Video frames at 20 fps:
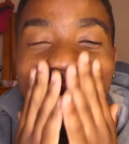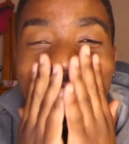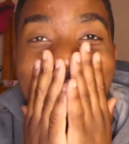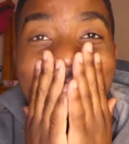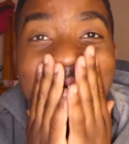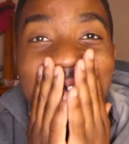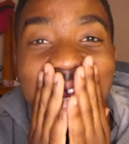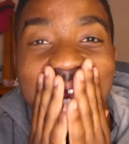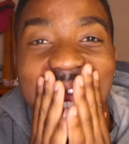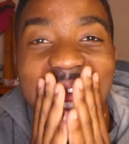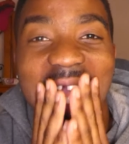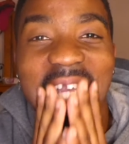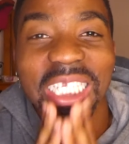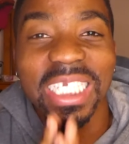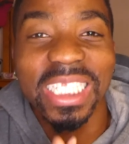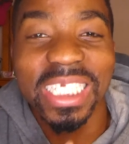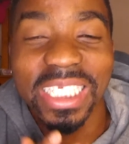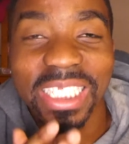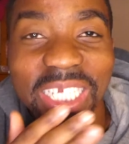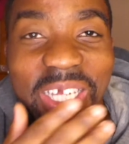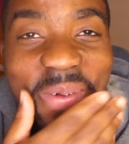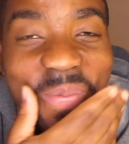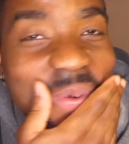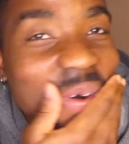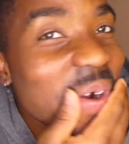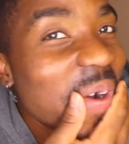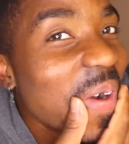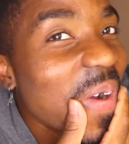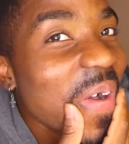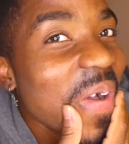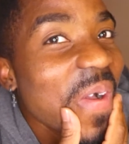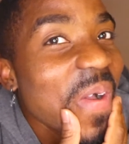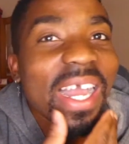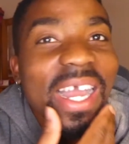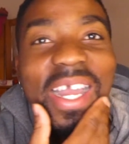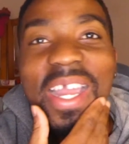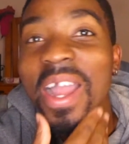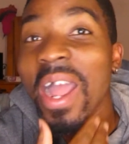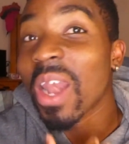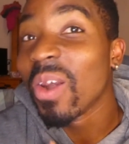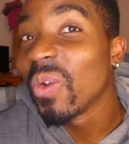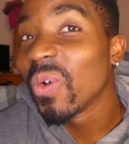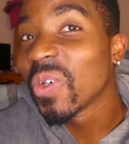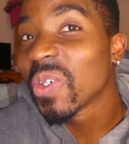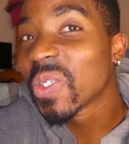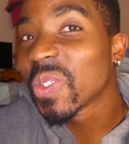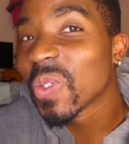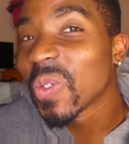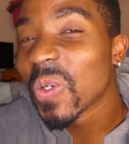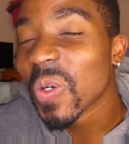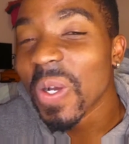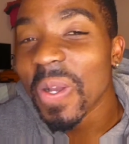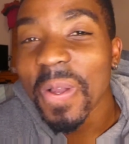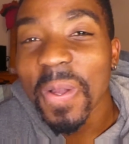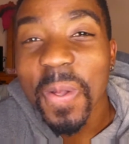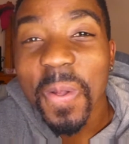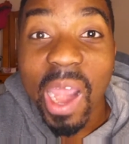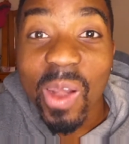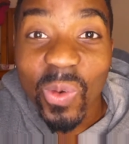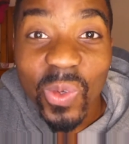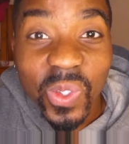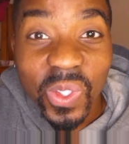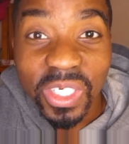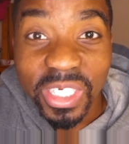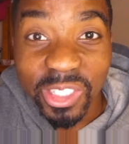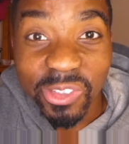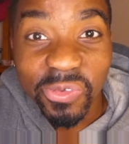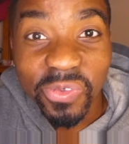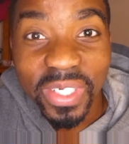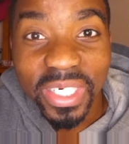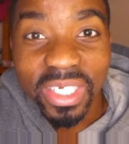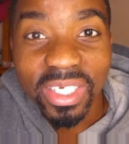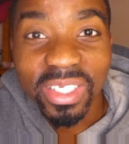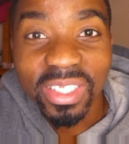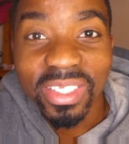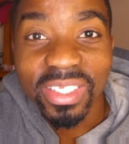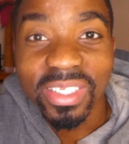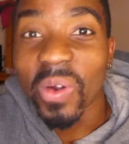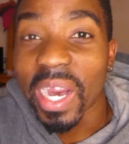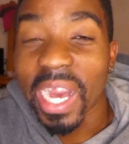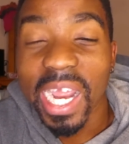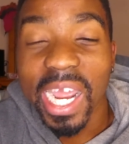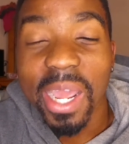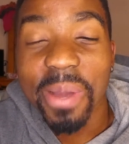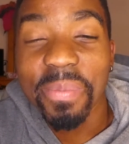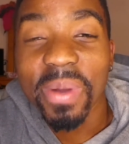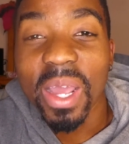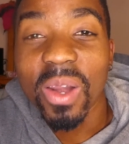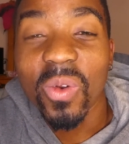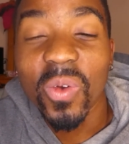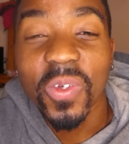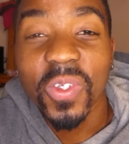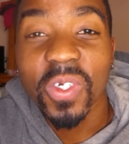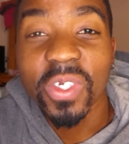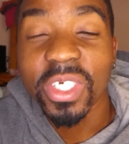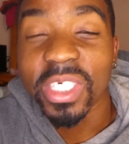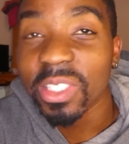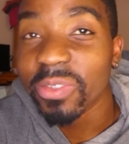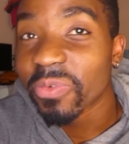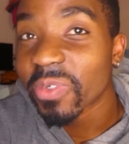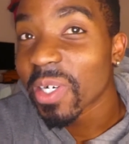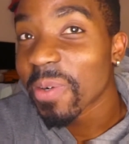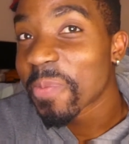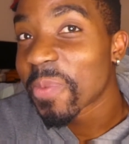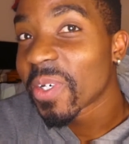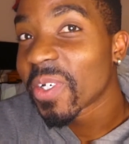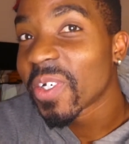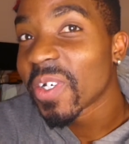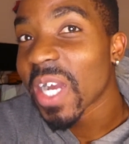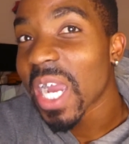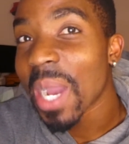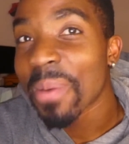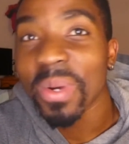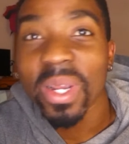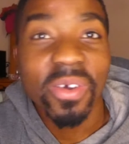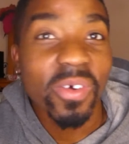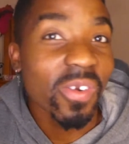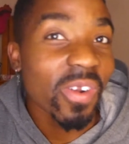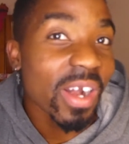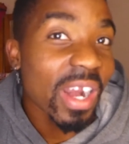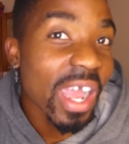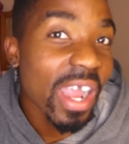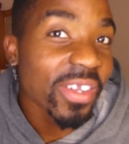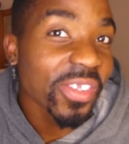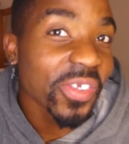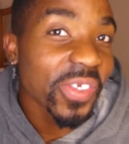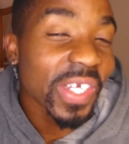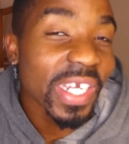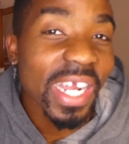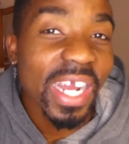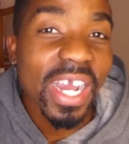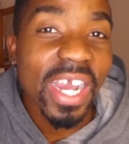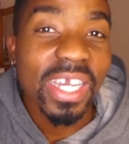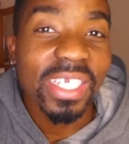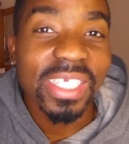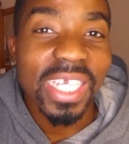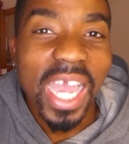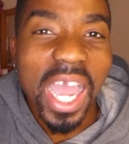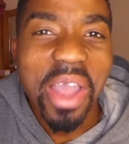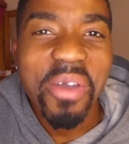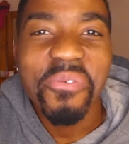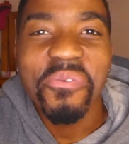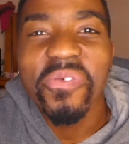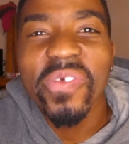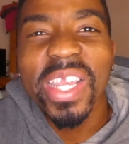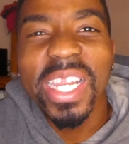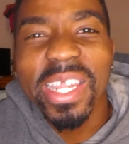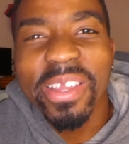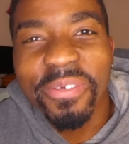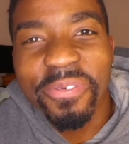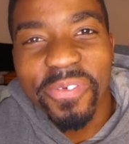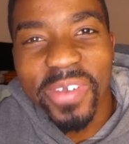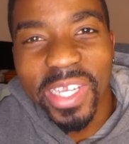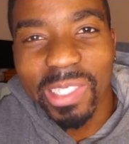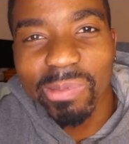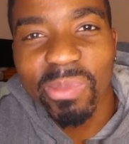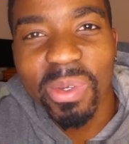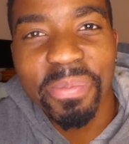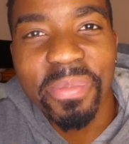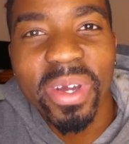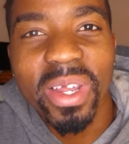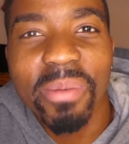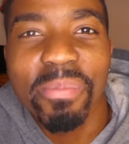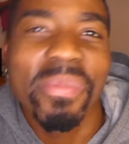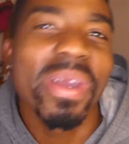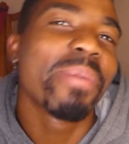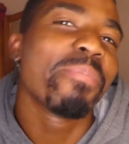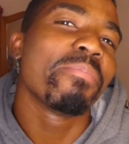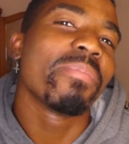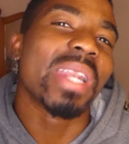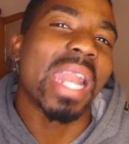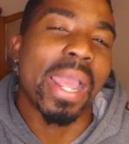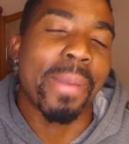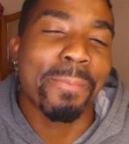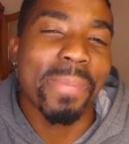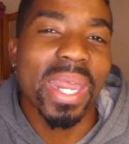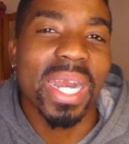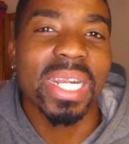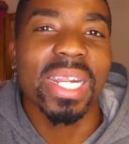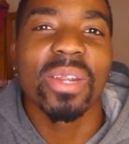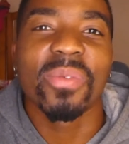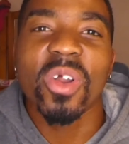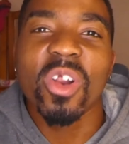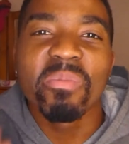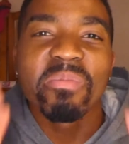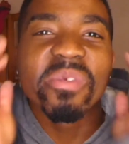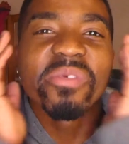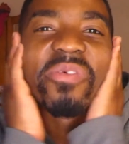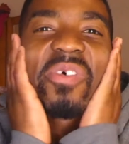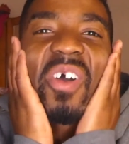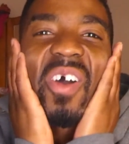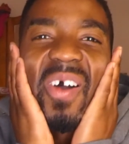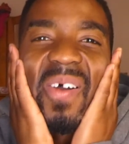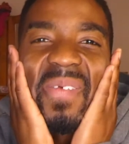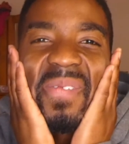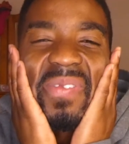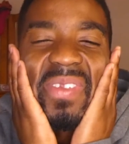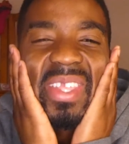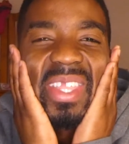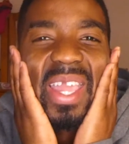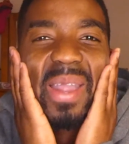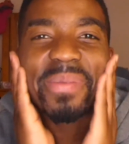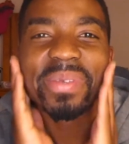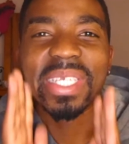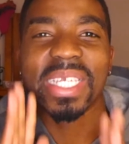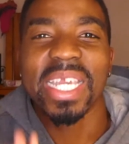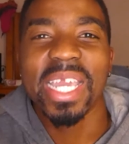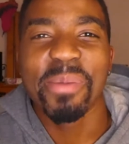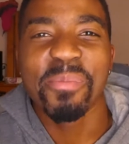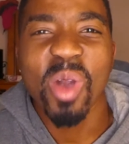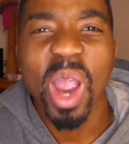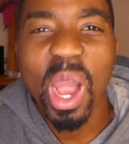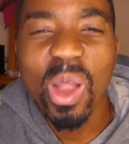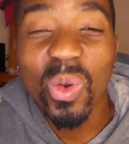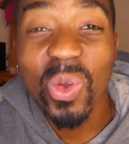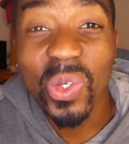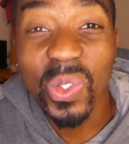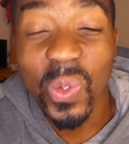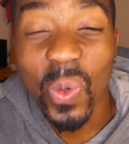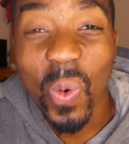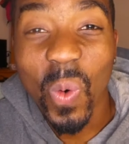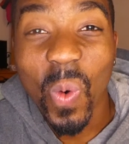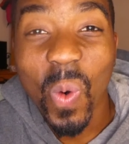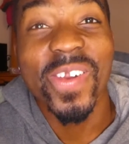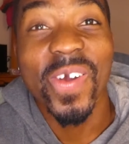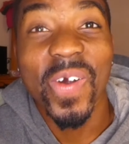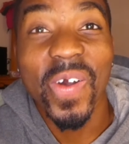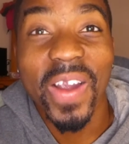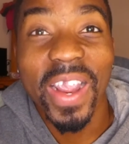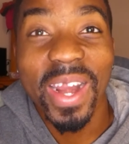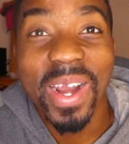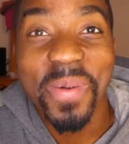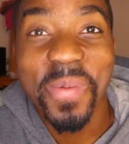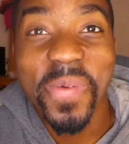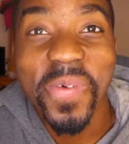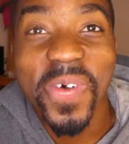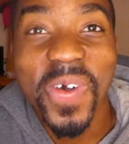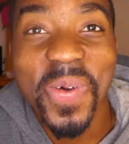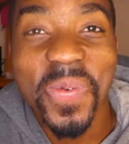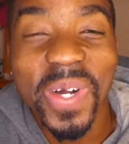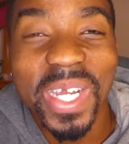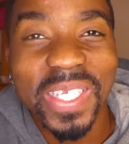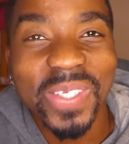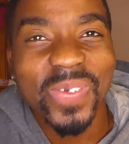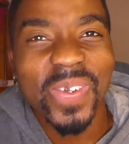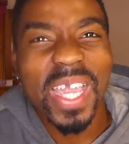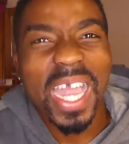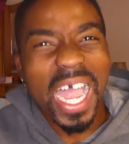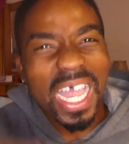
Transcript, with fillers: Guys, can you see this thing bro? Ah, I look so, I look so different. No cap, I look so different bro. I'm not gonna lie to you guys. I feel it fits me but, but like better than one before. I'm saying, but I look so younger before, bro. I swear.